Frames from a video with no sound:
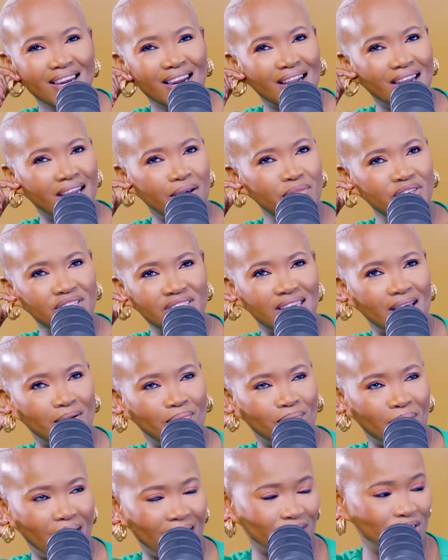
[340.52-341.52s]
let me just
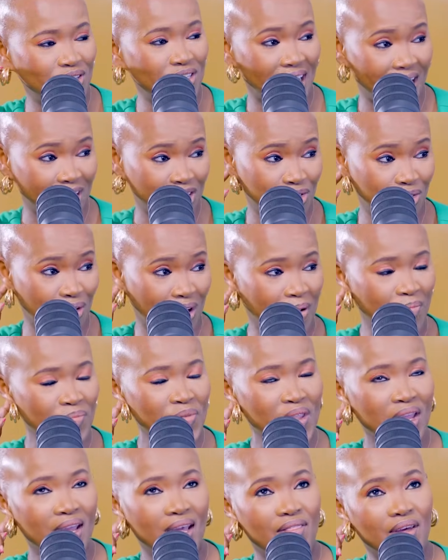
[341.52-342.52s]
get back to natural.
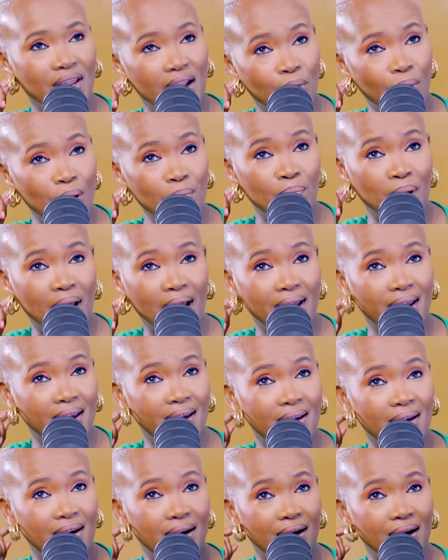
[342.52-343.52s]
Then I went
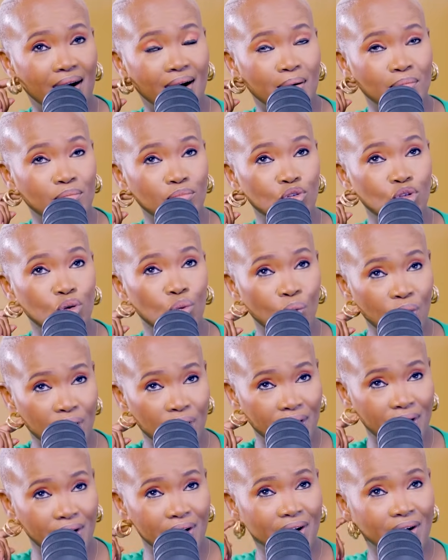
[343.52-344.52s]
back to
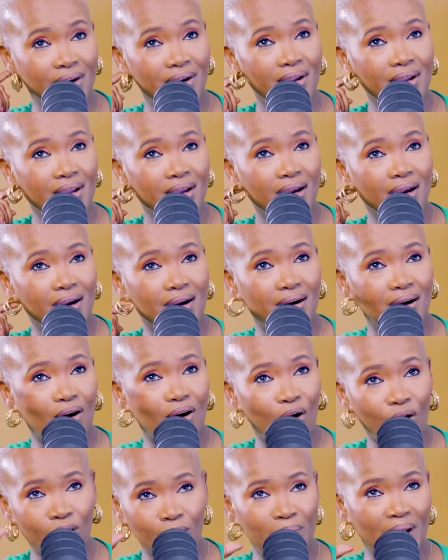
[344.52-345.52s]
work,
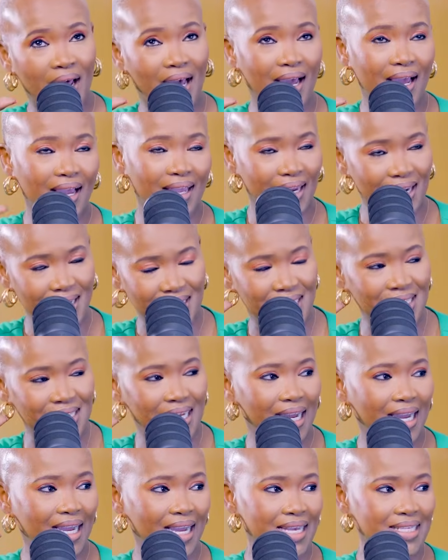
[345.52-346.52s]
all black and it's
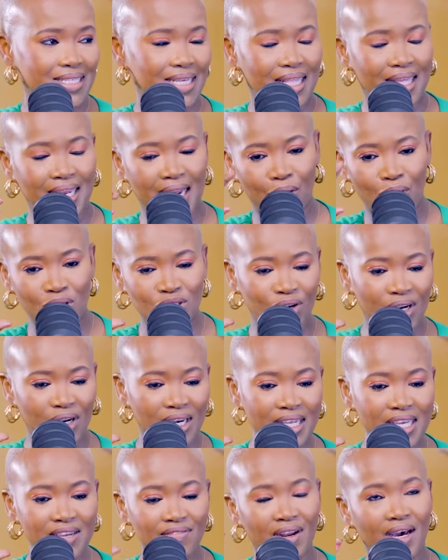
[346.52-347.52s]
nice. And then I was on
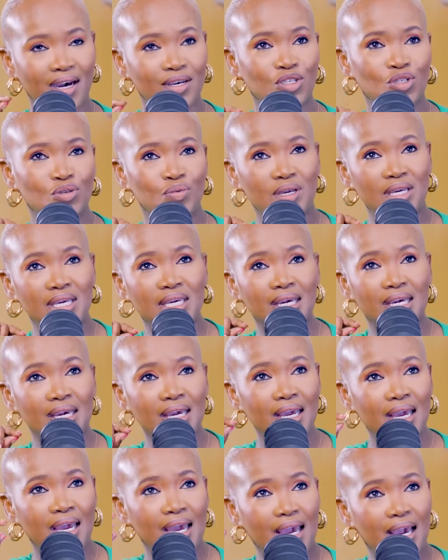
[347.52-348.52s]
leave last week.
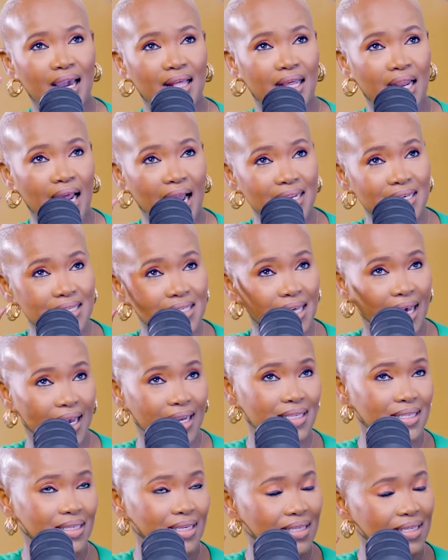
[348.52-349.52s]
And then I
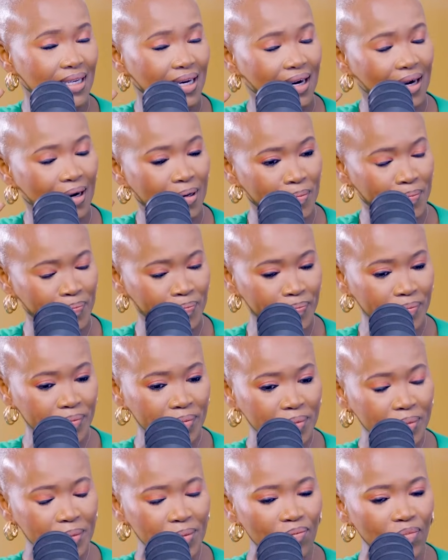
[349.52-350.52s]
decided,
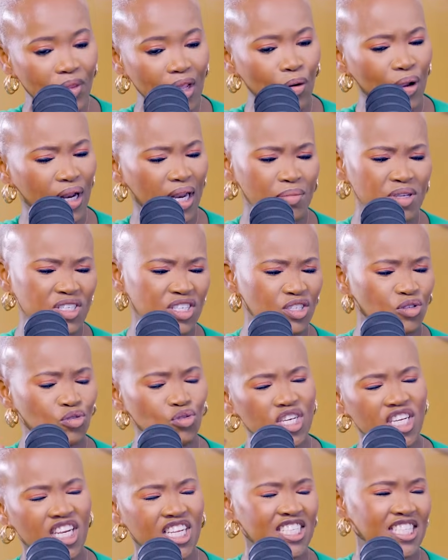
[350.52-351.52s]
okay, let me just
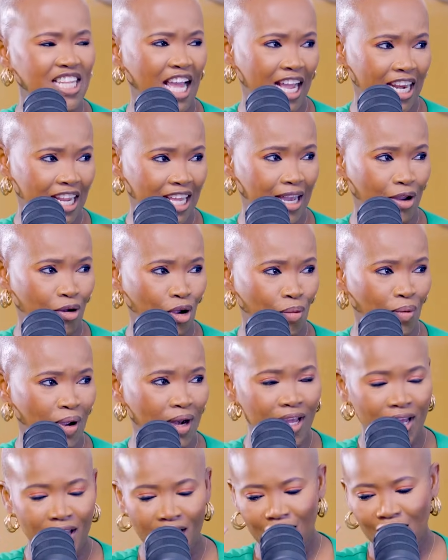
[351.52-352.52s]
get a styling and
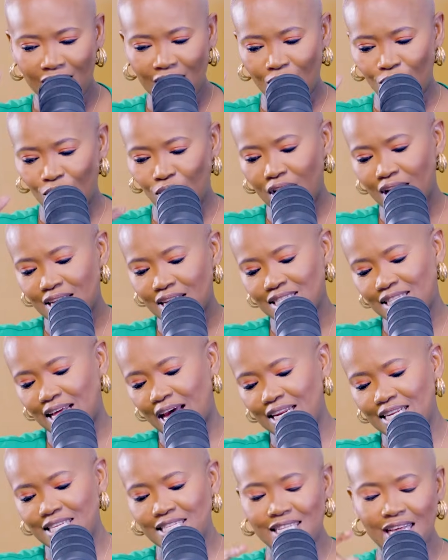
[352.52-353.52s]

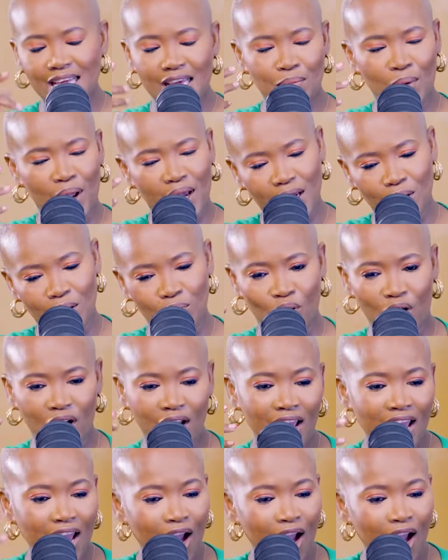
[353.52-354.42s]
hairstylist thinking I can bond